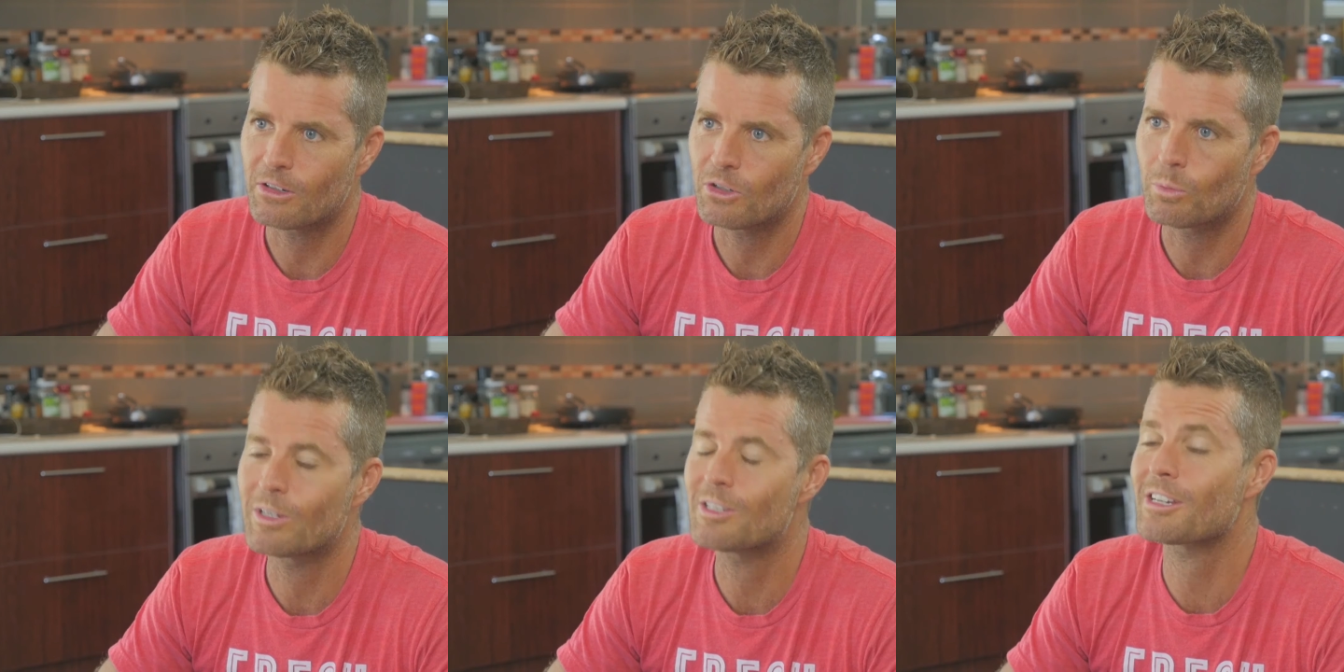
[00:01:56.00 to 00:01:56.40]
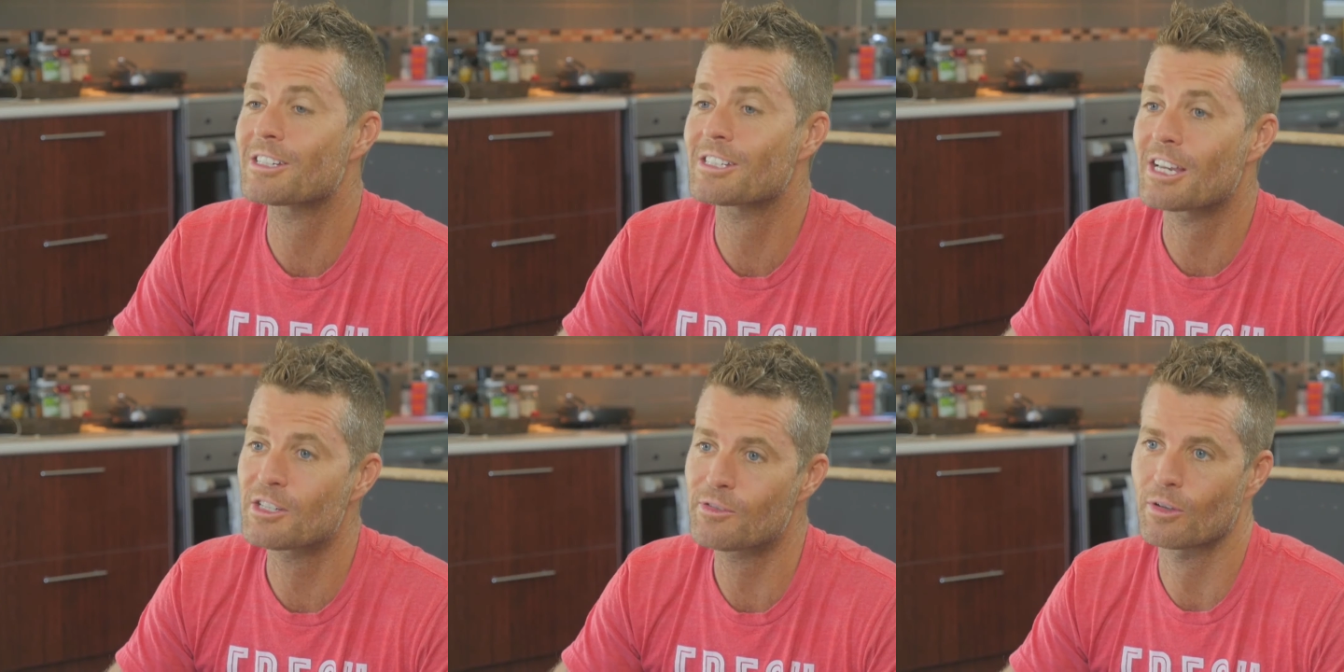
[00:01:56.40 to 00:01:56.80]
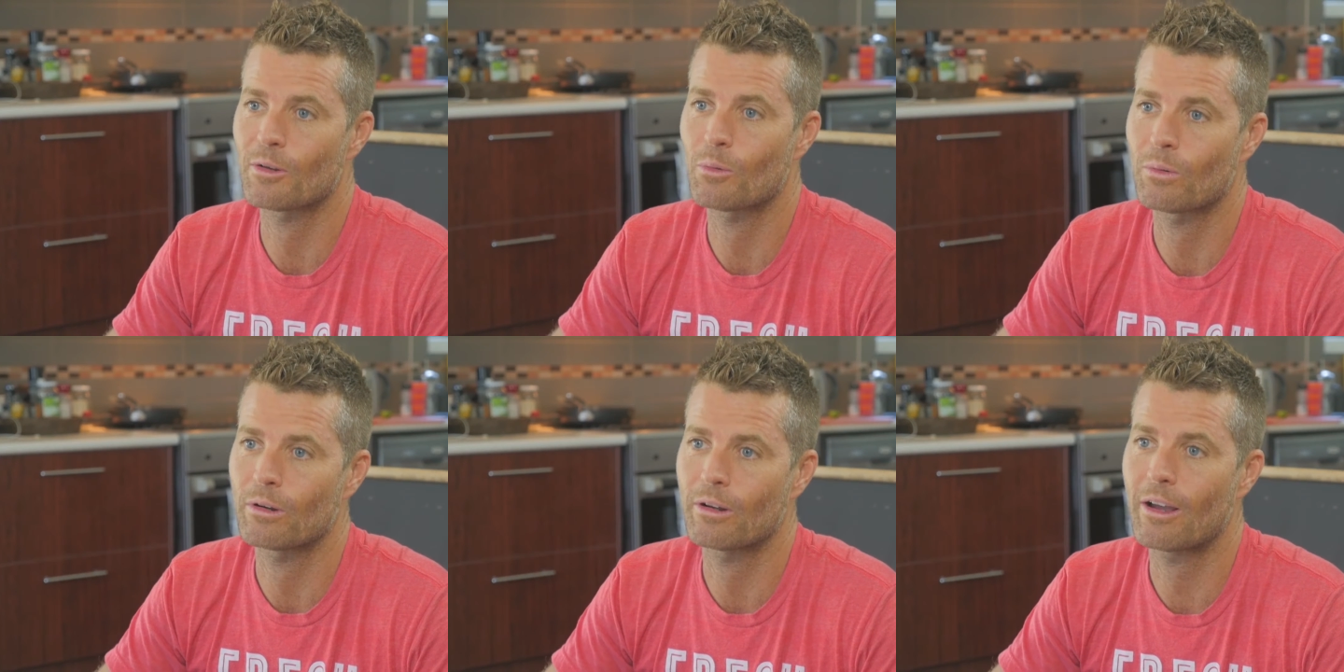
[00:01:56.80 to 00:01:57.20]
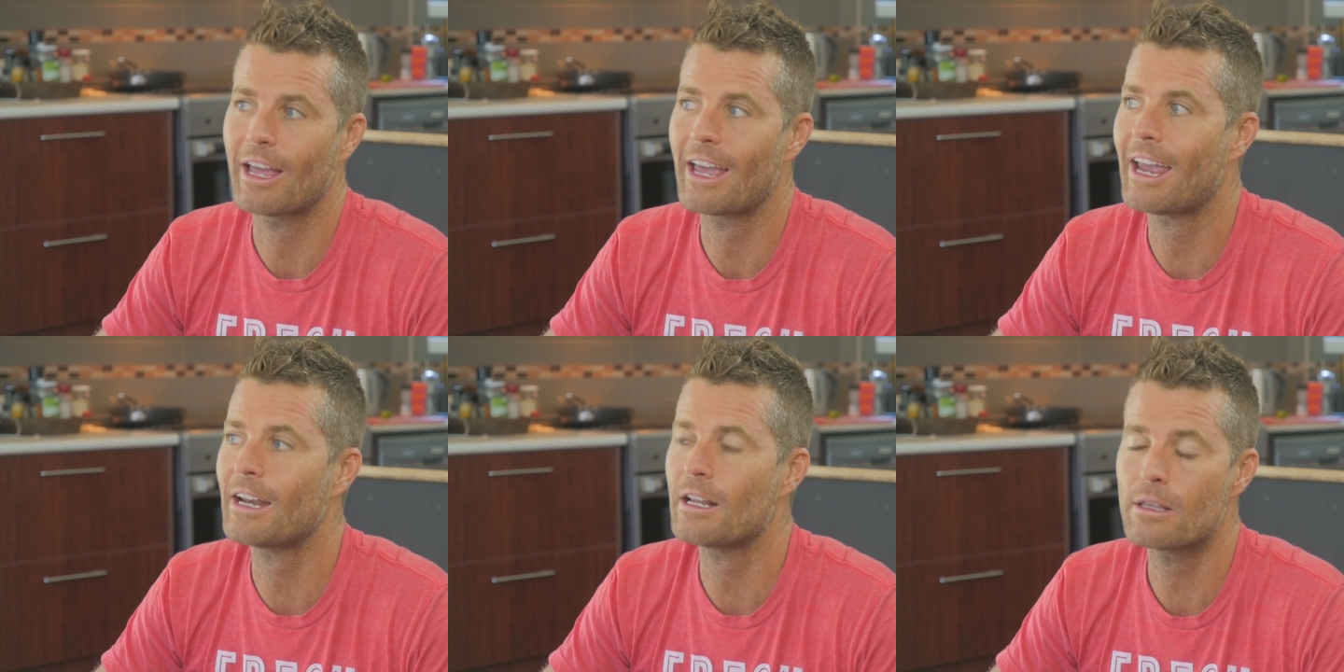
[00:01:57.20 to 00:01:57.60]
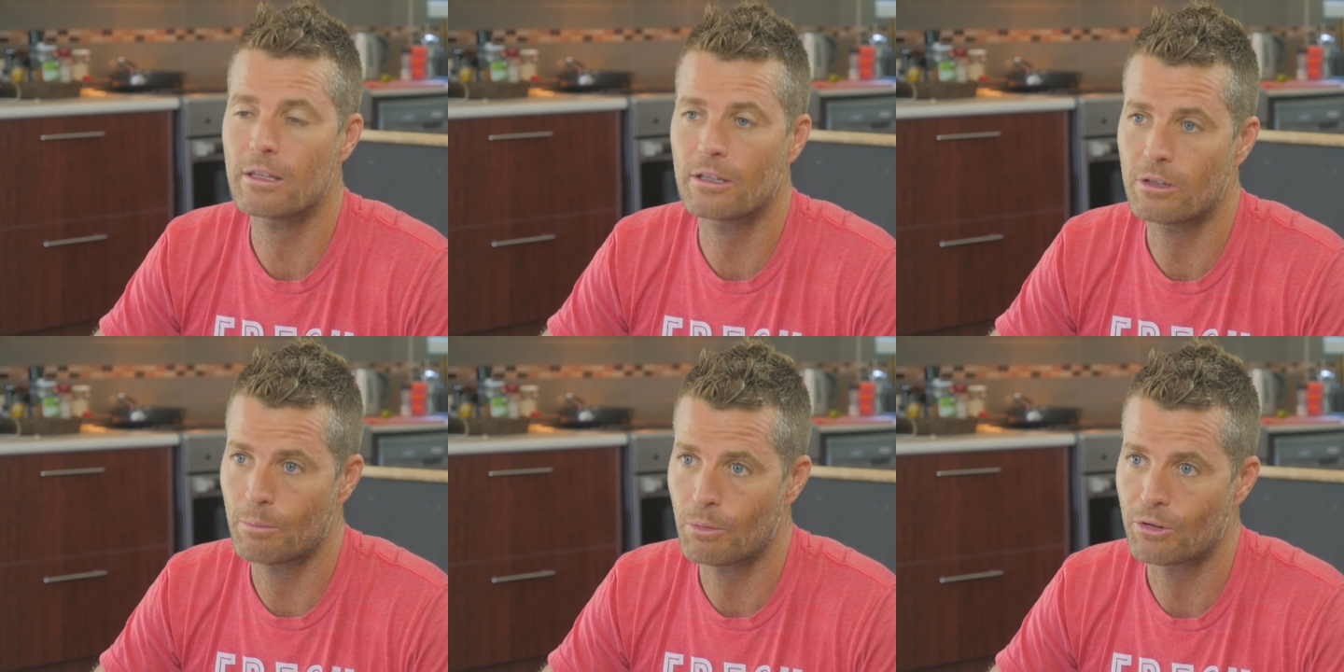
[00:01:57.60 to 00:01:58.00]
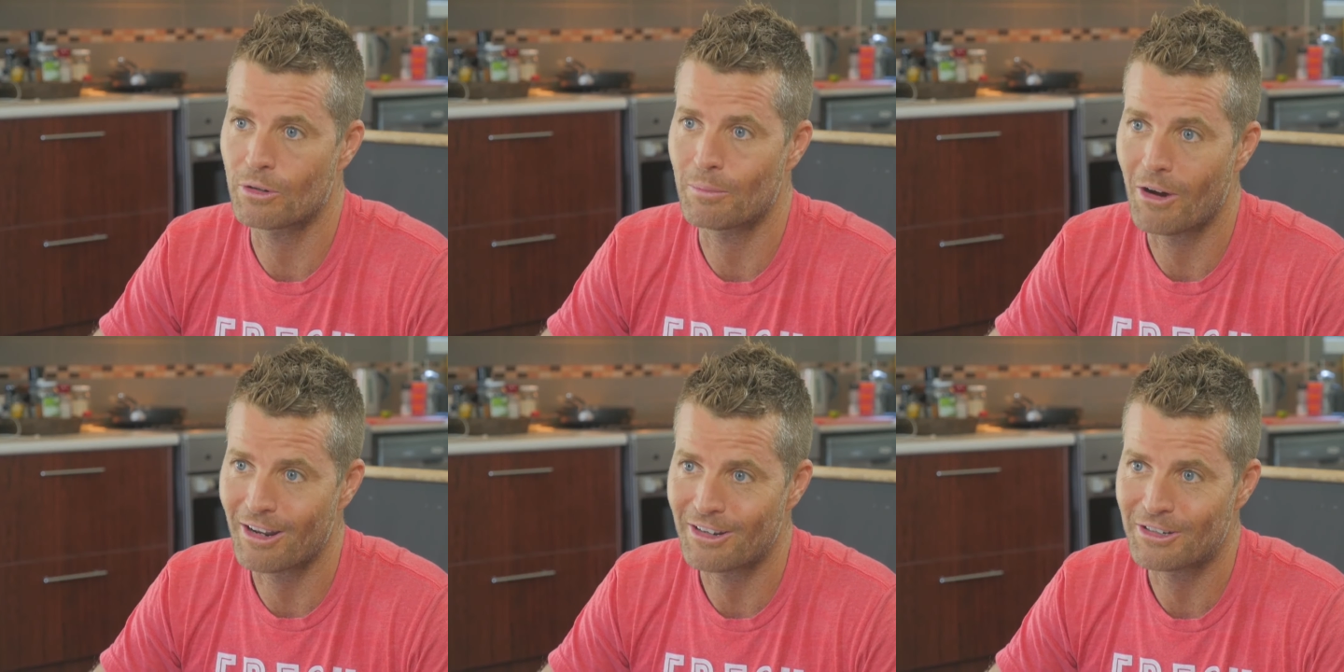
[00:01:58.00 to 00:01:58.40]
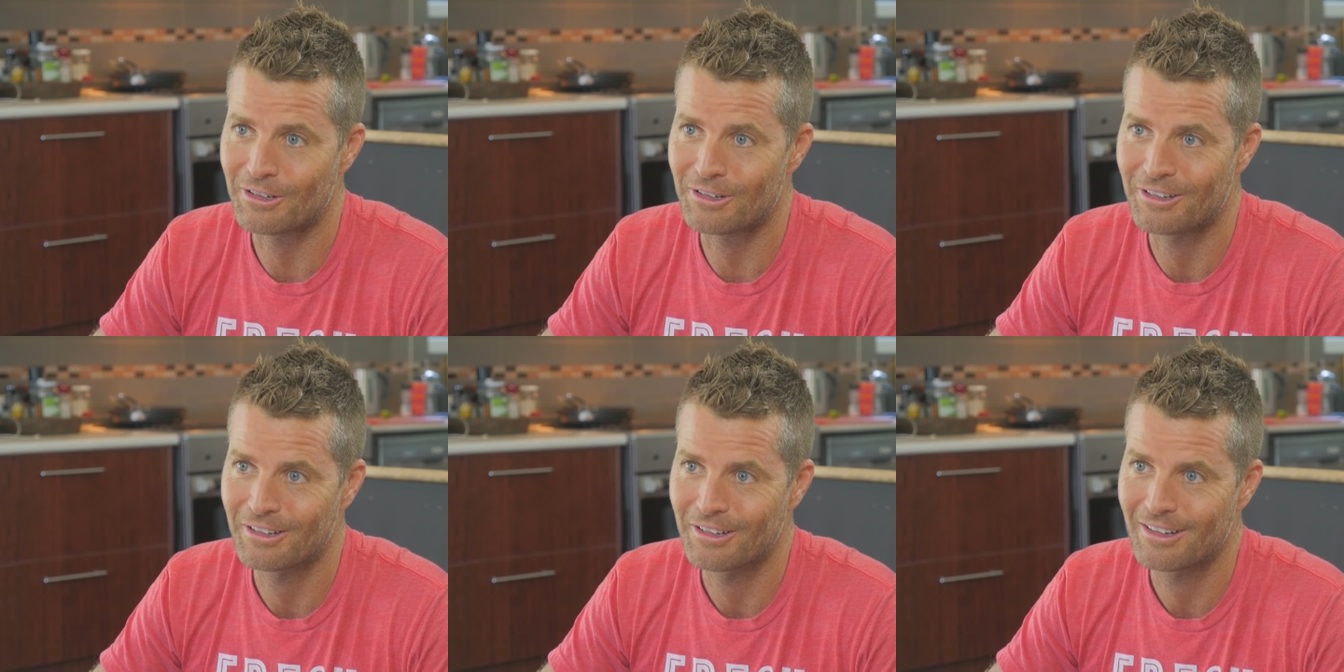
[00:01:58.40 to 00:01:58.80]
you'll be successful at anything you put your mind to.